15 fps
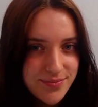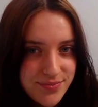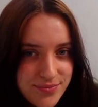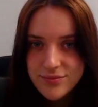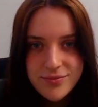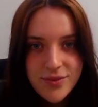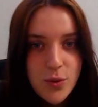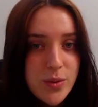
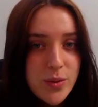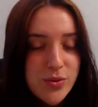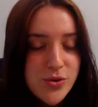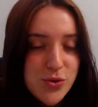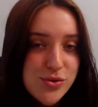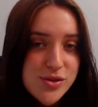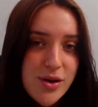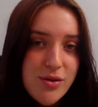I'd also
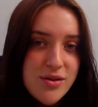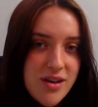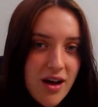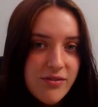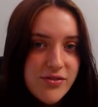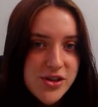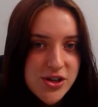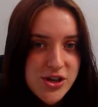love to know
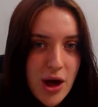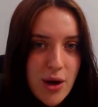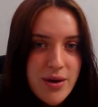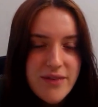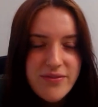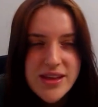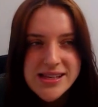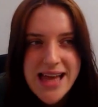if there's
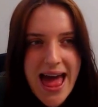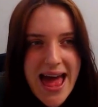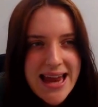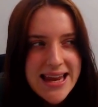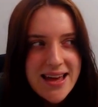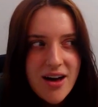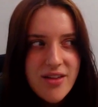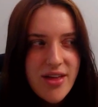any other
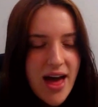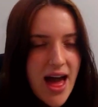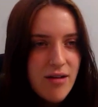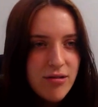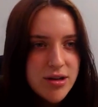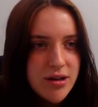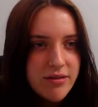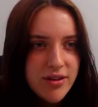area of
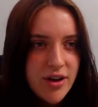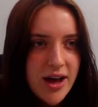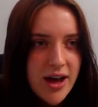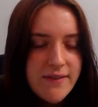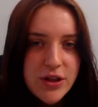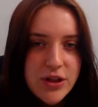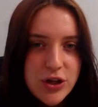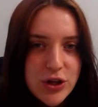life that you
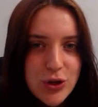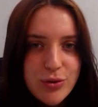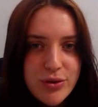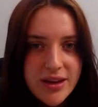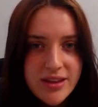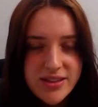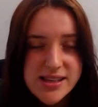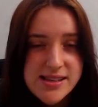think this
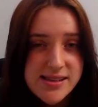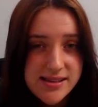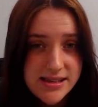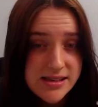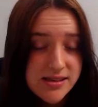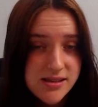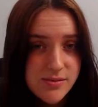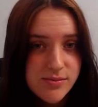systems
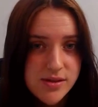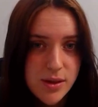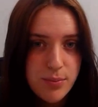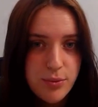approach